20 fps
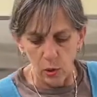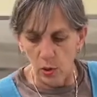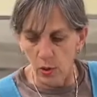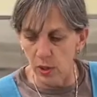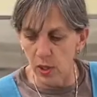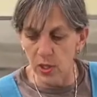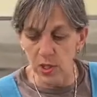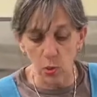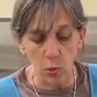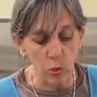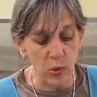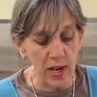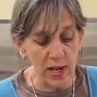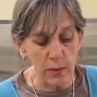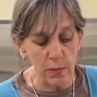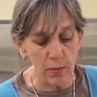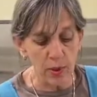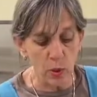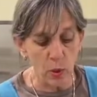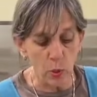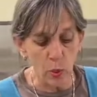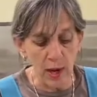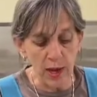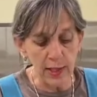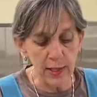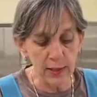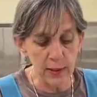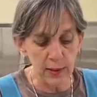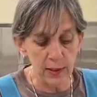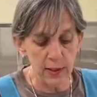it's a rainbow, right?
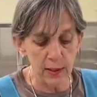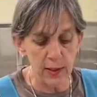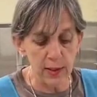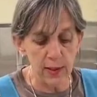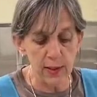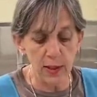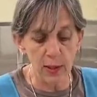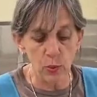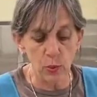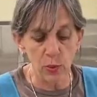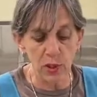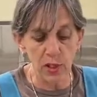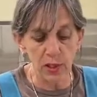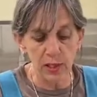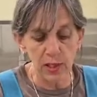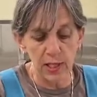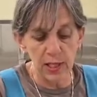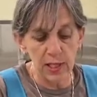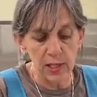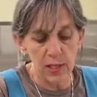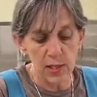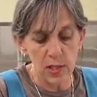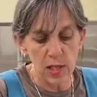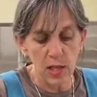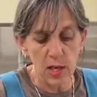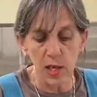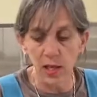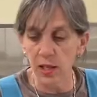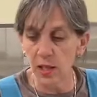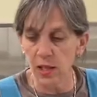It really is.
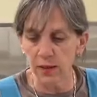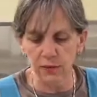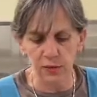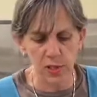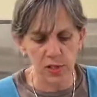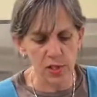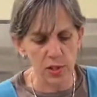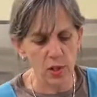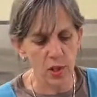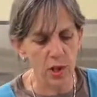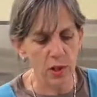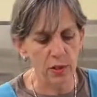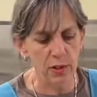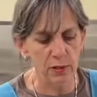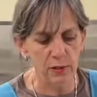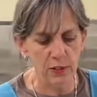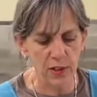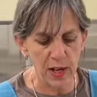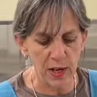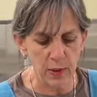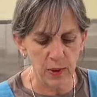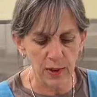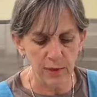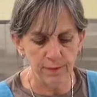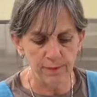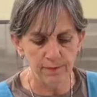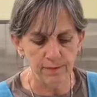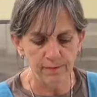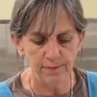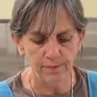I love this cauliflower.
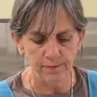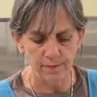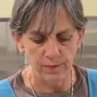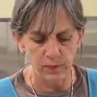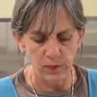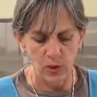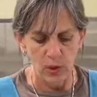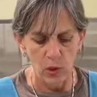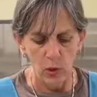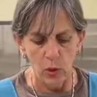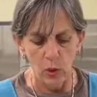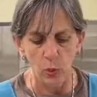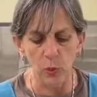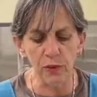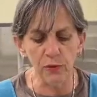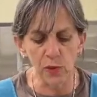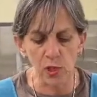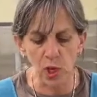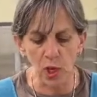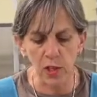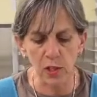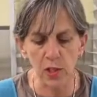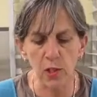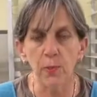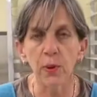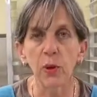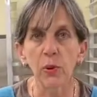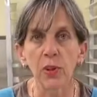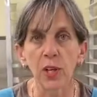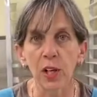We've talked
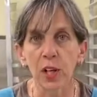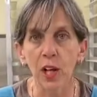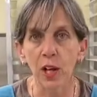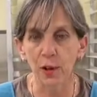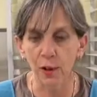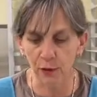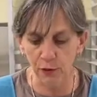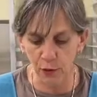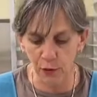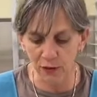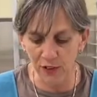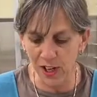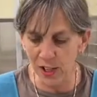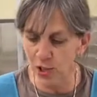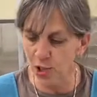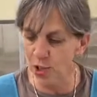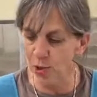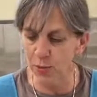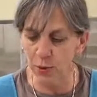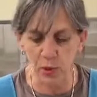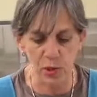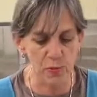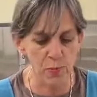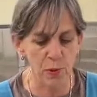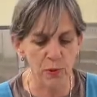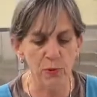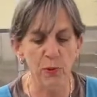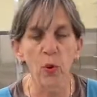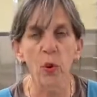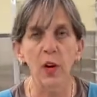about the colorful vegetables
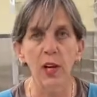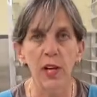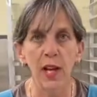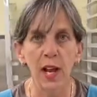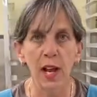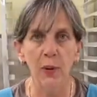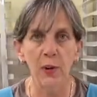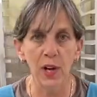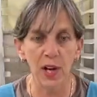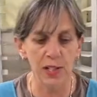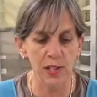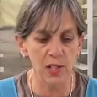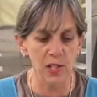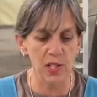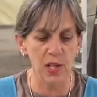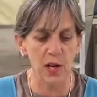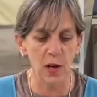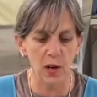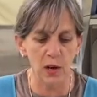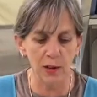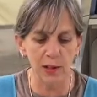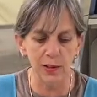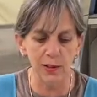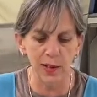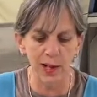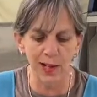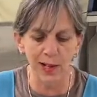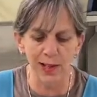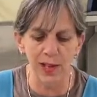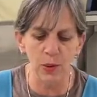before and how nice they are,
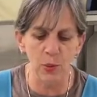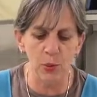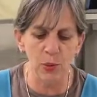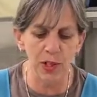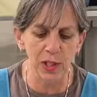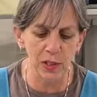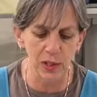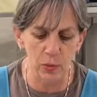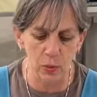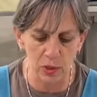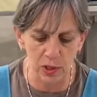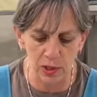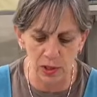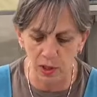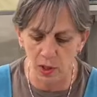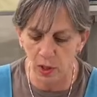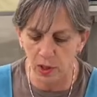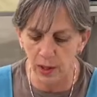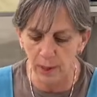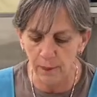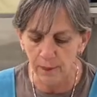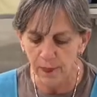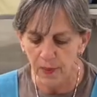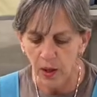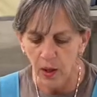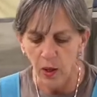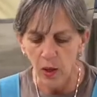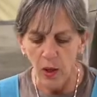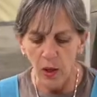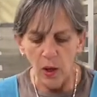and they really, really are.
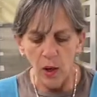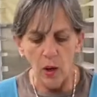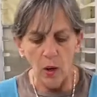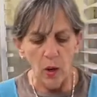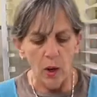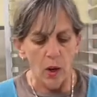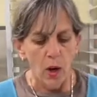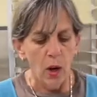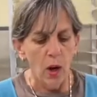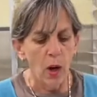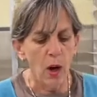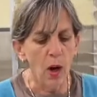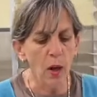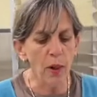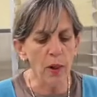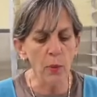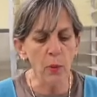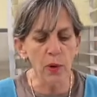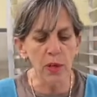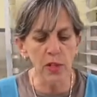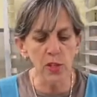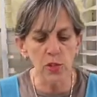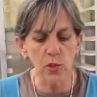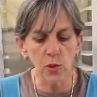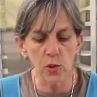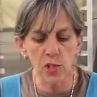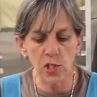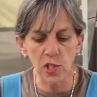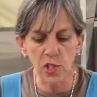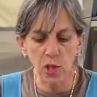All I want to do
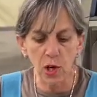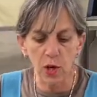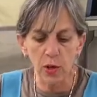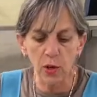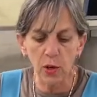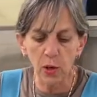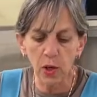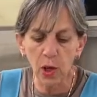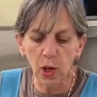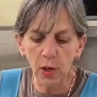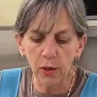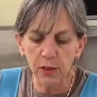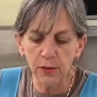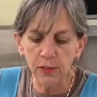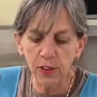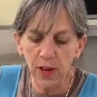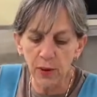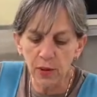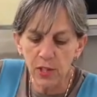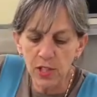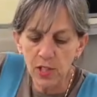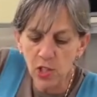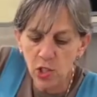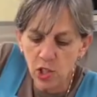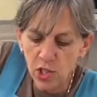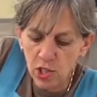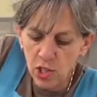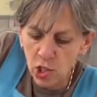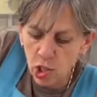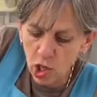to start our cauliflower is
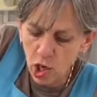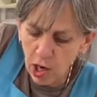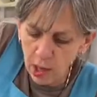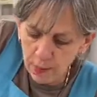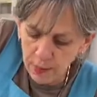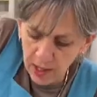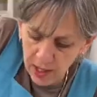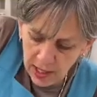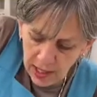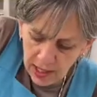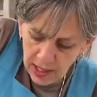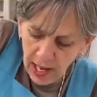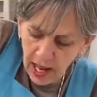just chop it in